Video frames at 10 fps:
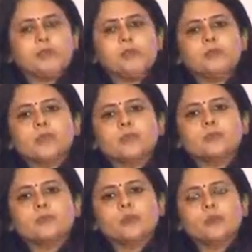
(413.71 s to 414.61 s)
but that has
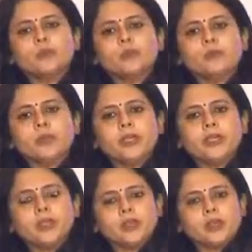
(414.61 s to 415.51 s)
moved to
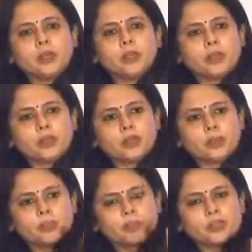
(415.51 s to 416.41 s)
being whether a
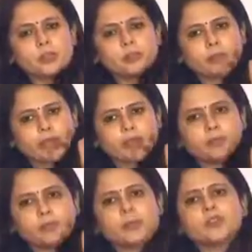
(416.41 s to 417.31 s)

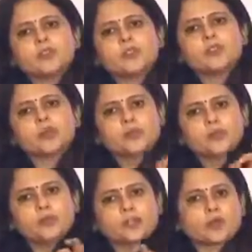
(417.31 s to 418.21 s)
particular person is with
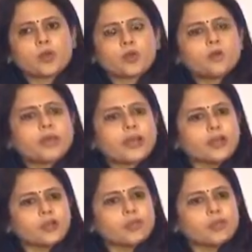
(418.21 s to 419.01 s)
which sort of a brand.